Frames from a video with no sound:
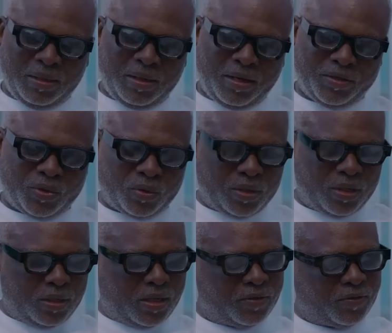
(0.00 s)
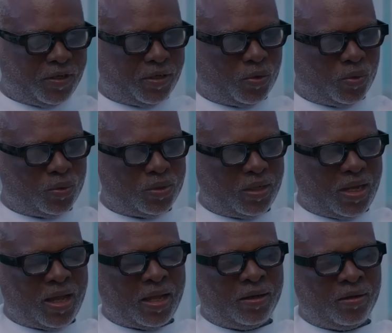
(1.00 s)
That's okay. That is very good.
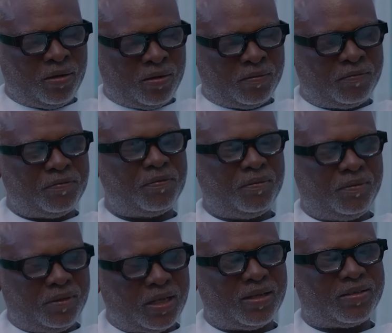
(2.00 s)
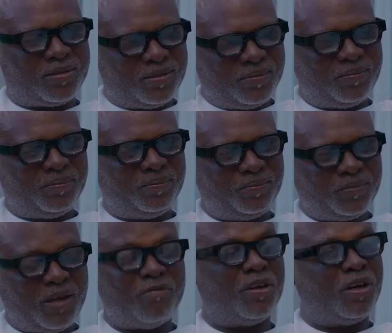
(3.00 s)
I love that.
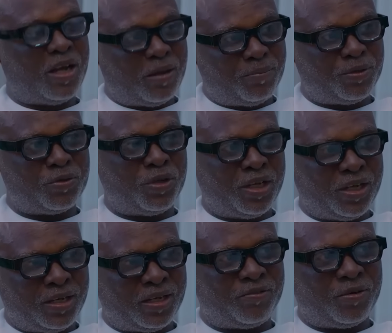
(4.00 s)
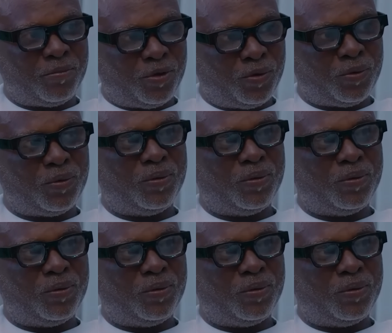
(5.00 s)
I'm very happy to hear that from you.